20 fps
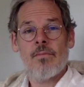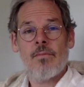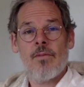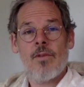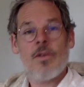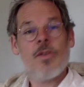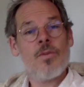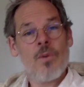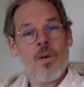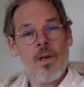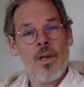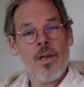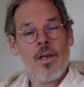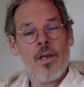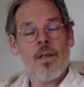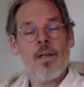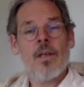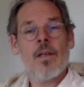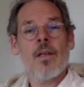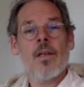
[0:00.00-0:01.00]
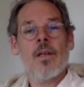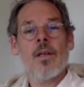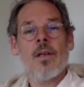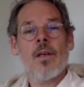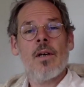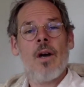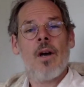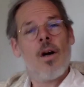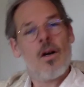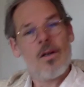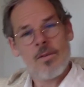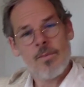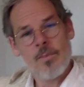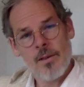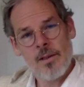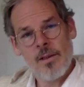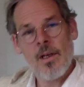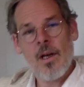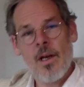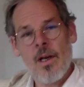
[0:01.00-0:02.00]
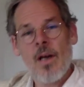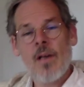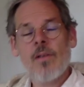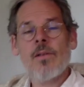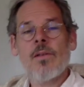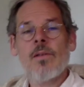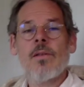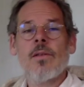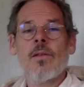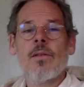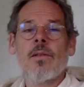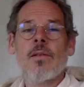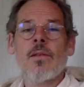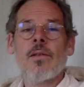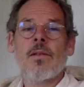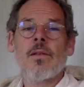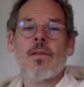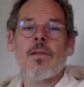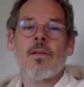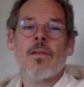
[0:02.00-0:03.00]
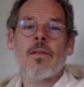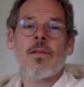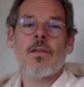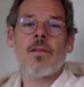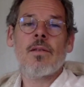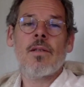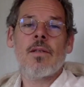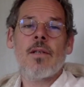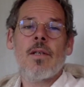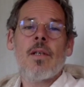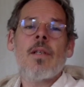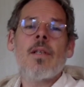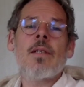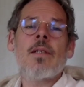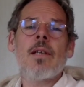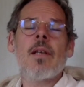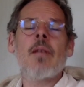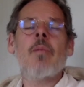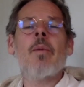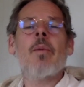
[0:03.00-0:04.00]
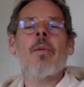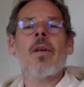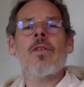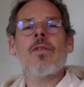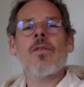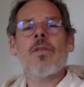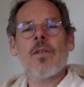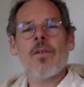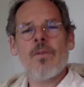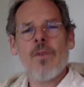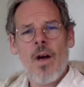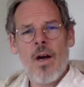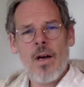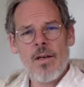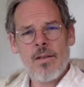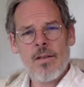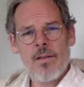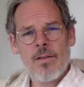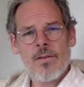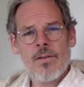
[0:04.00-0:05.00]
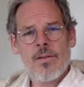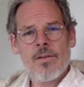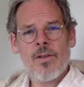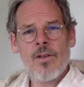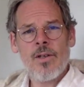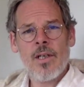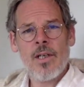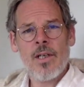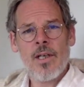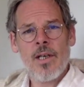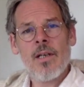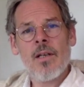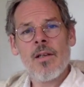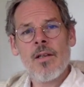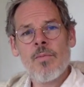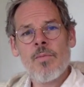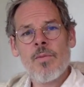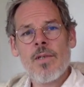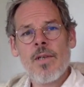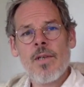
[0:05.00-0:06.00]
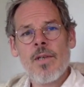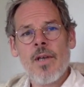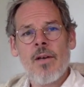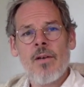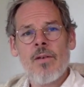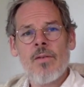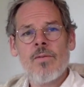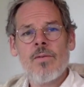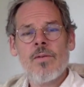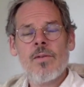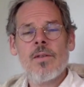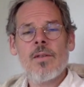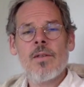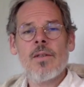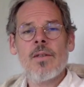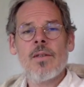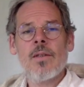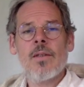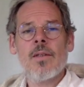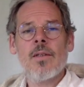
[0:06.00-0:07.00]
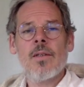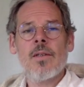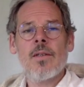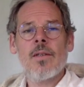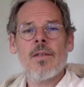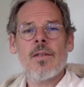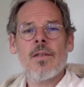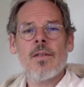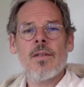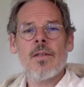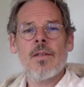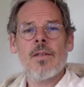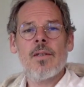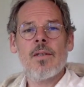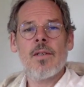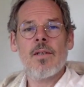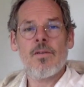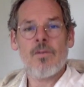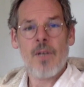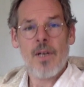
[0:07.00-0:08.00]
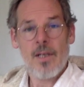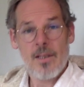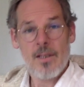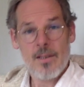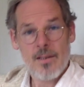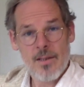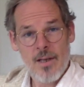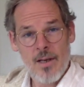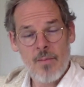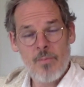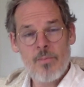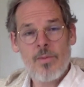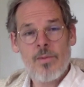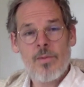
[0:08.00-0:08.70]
the swirling oxblood knots, the sedimentary rocks turning in on themselves, and right at the top,